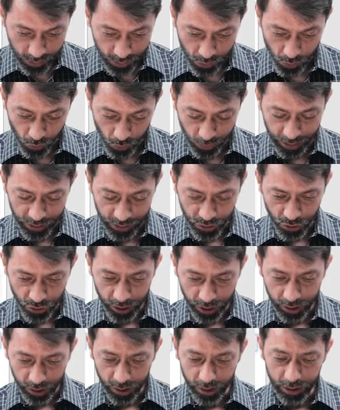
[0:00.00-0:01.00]
So you can
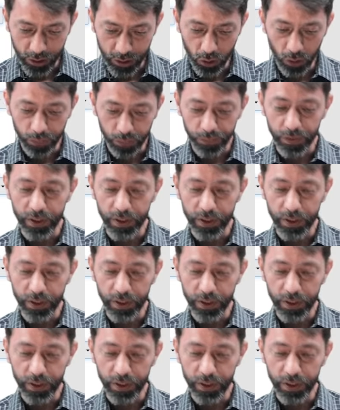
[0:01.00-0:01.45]
check the list of